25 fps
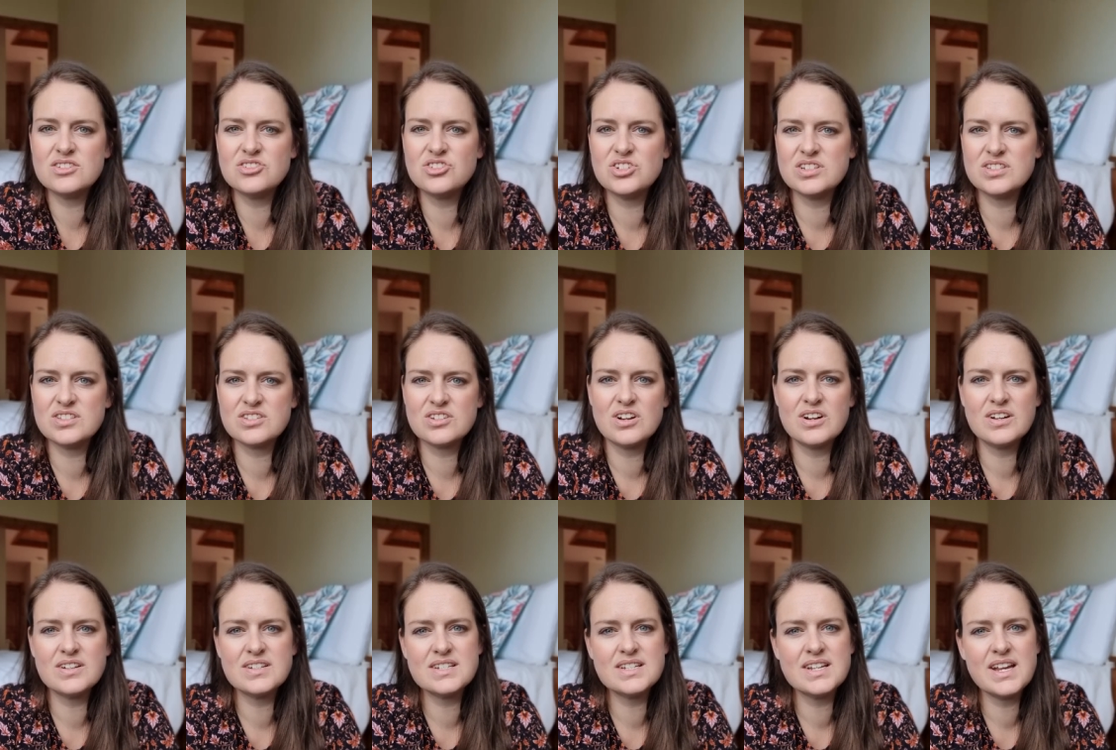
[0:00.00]
just
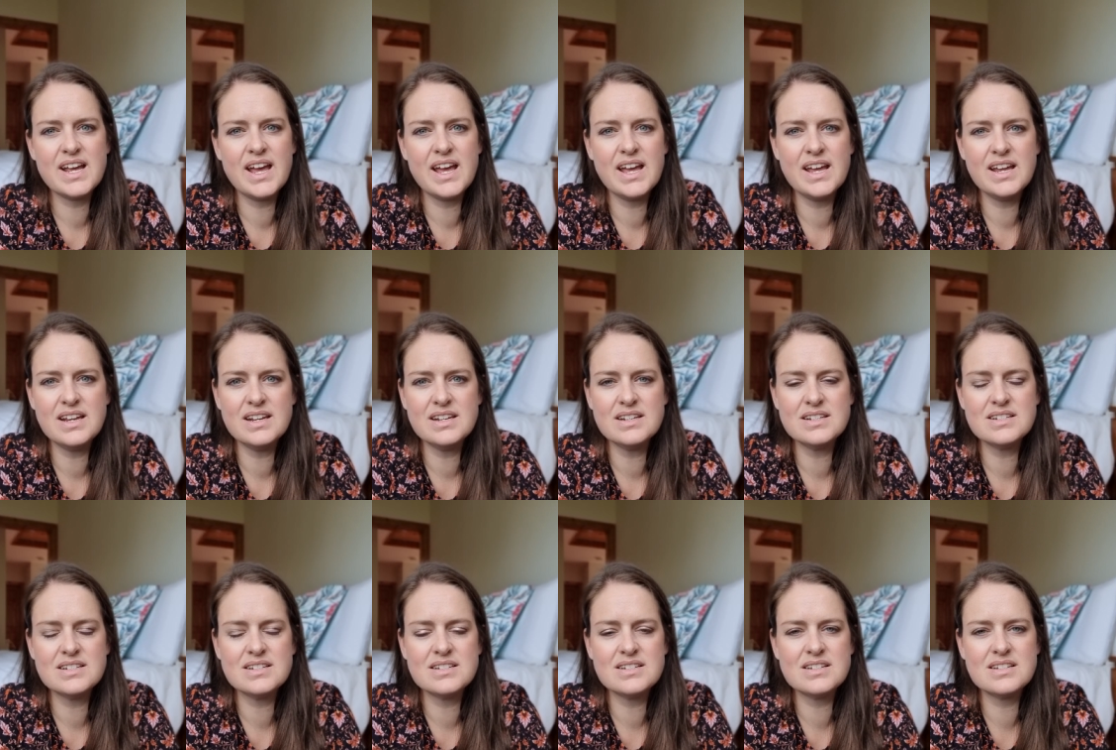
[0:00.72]

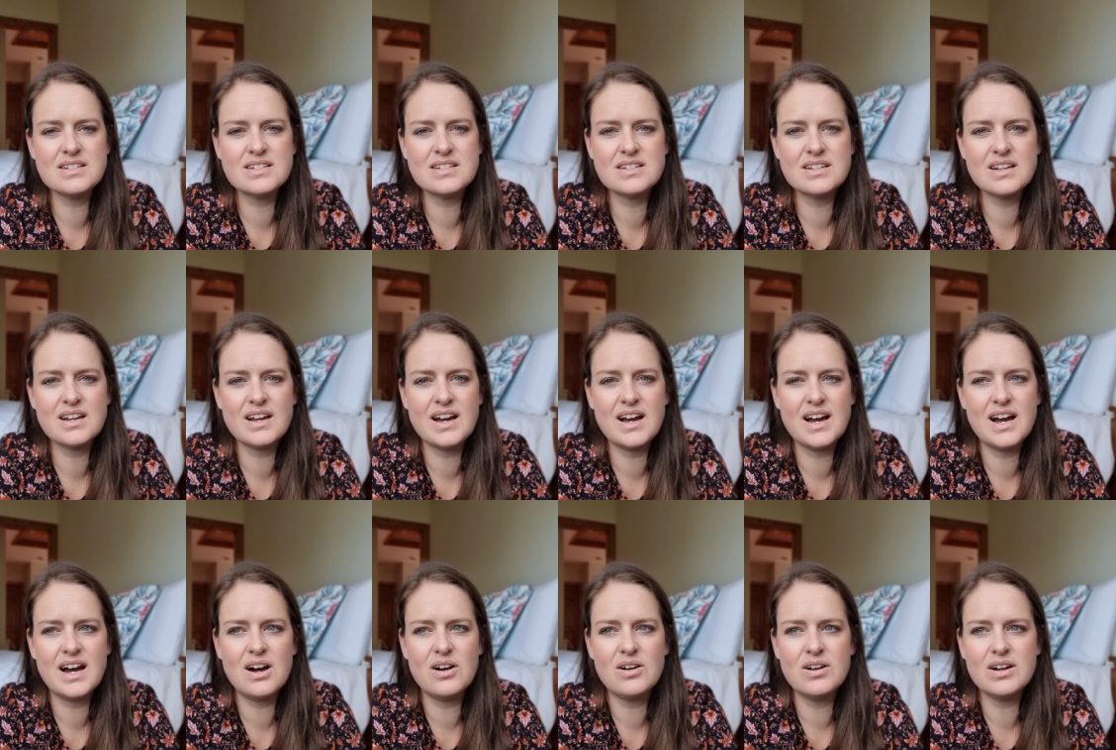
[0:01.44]
contained
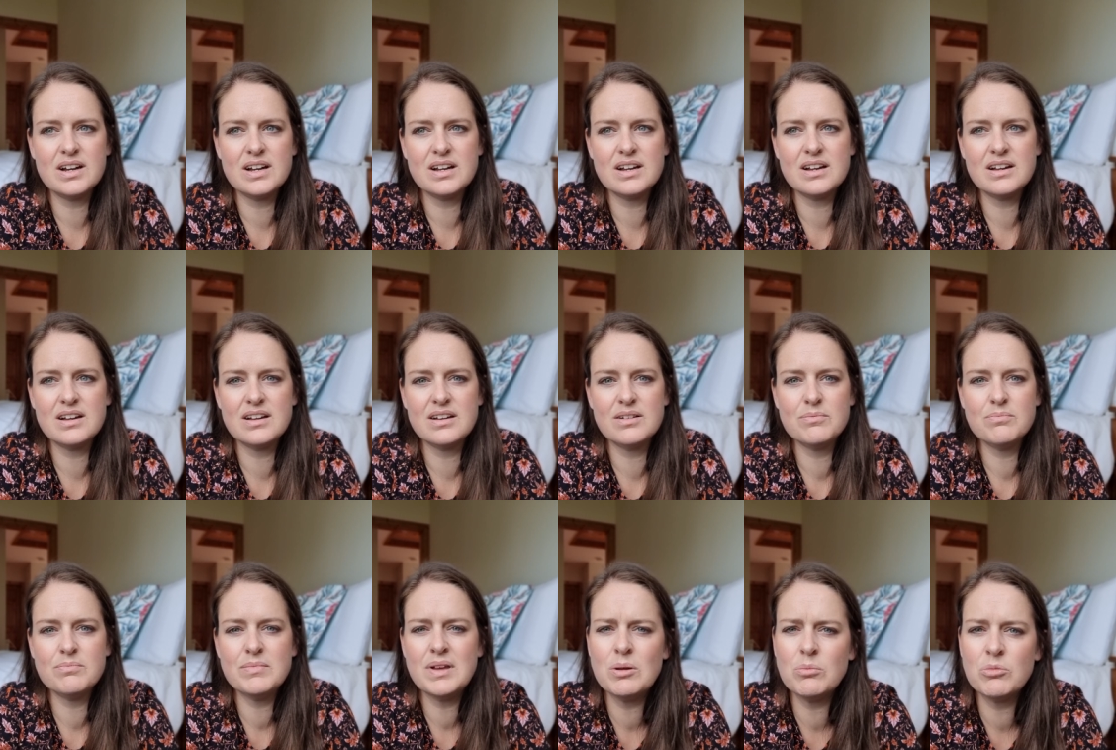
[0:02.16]
our
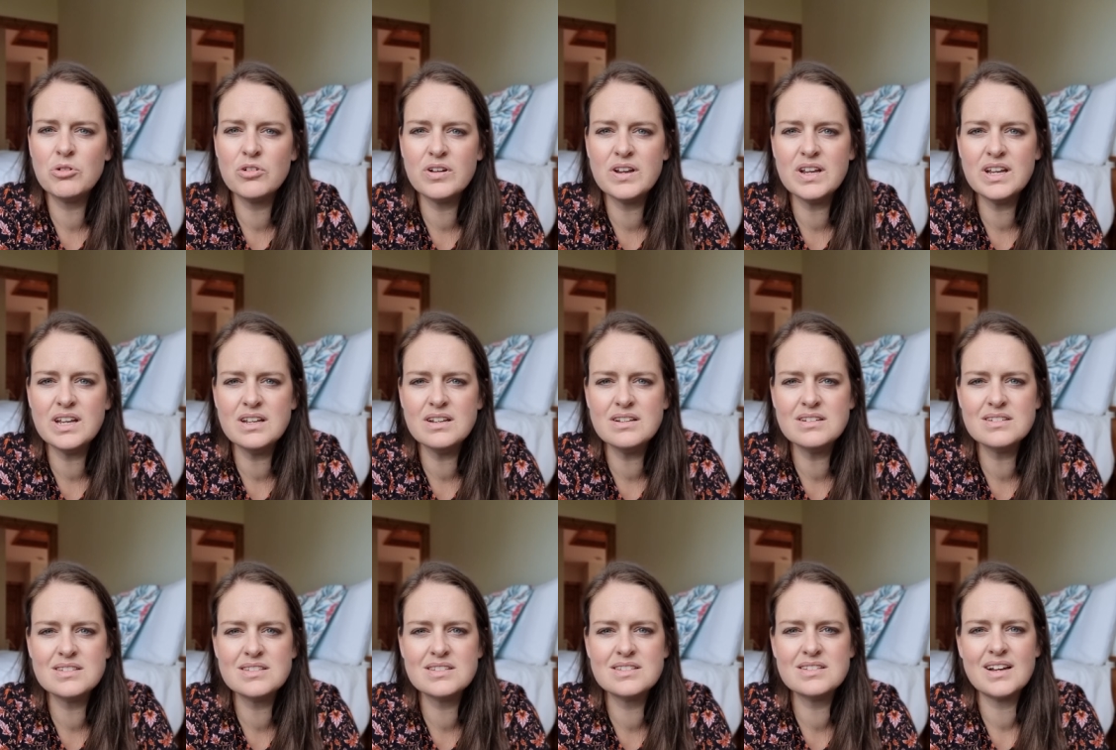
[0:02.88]

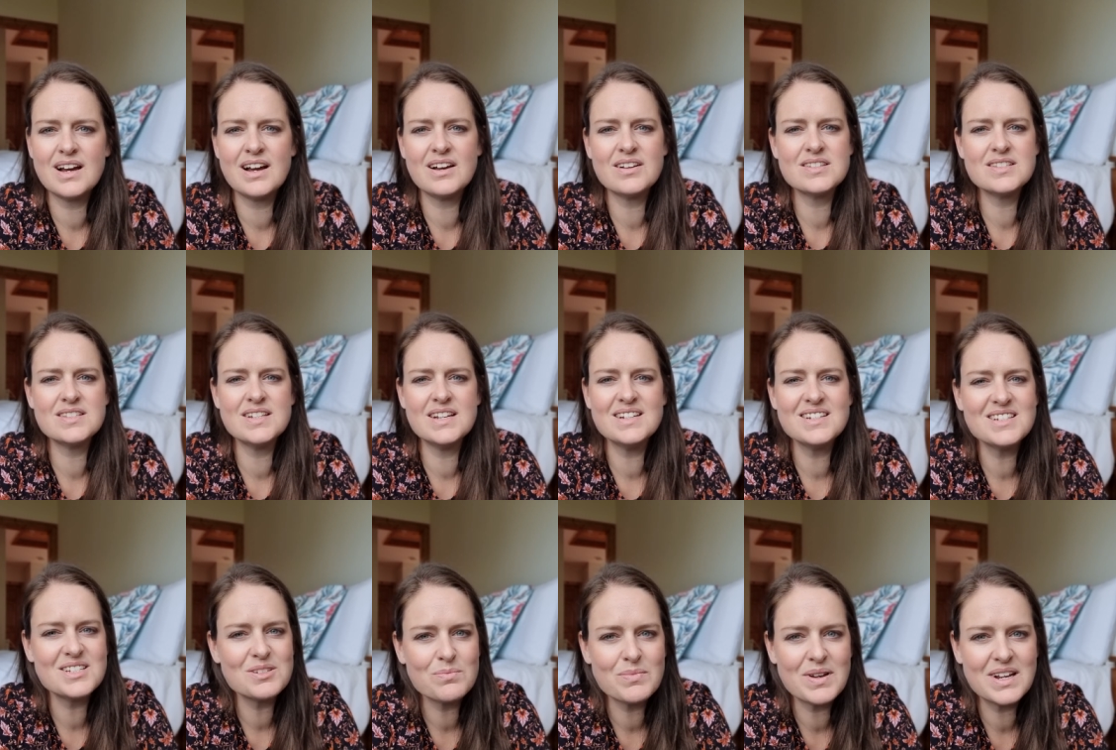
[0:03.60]
memories our
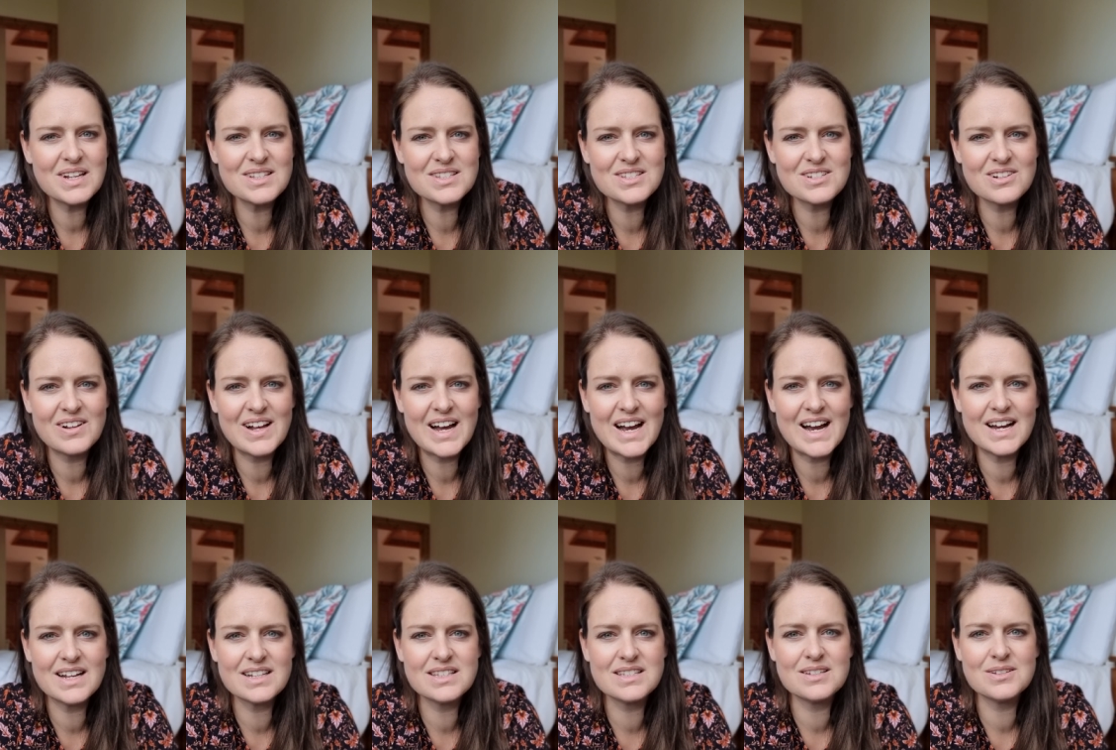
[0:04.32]
sentimental
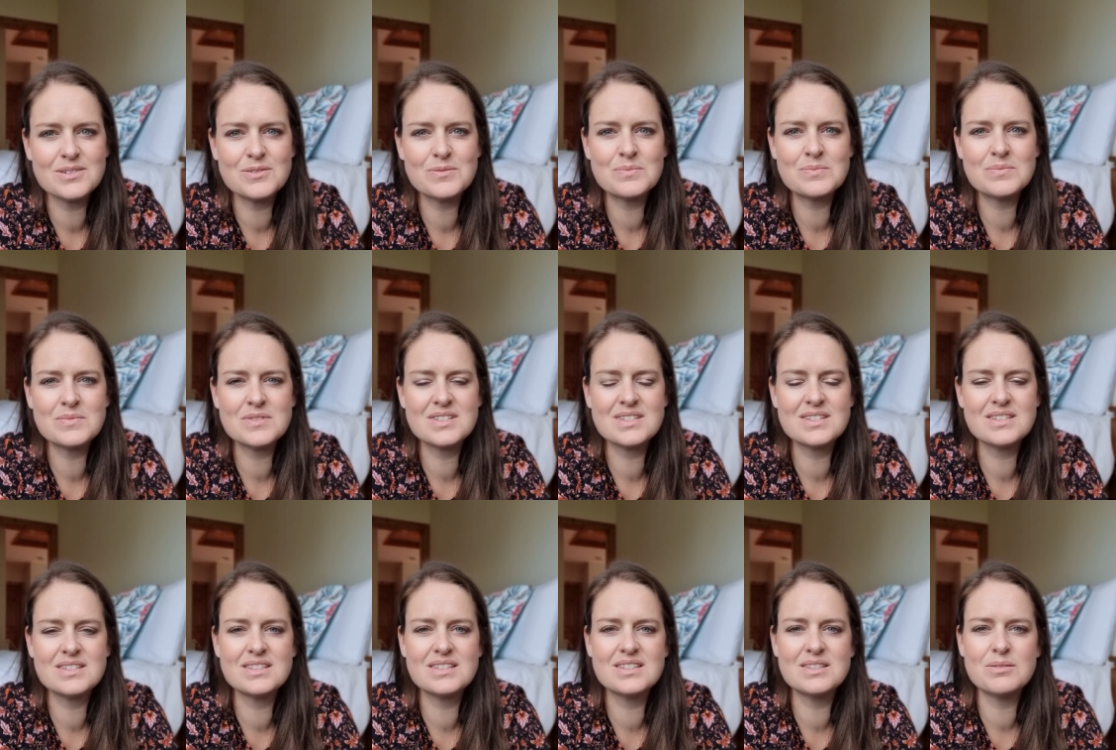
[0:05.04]

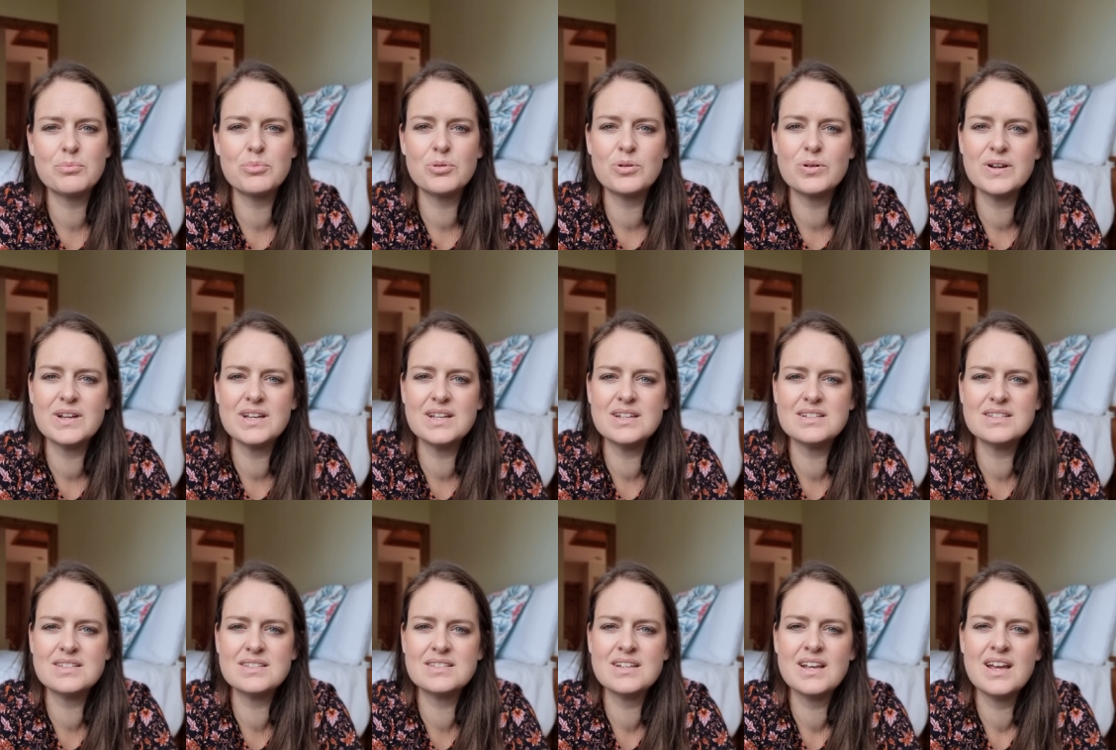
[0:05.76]
items the
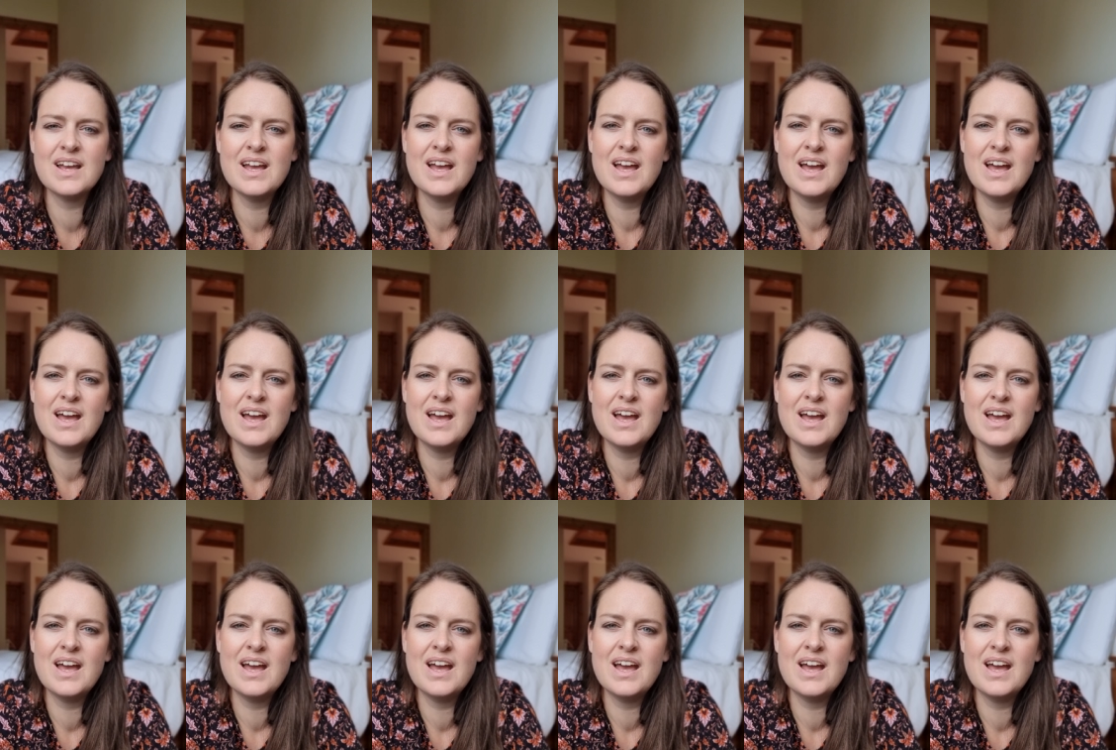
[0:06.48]
boys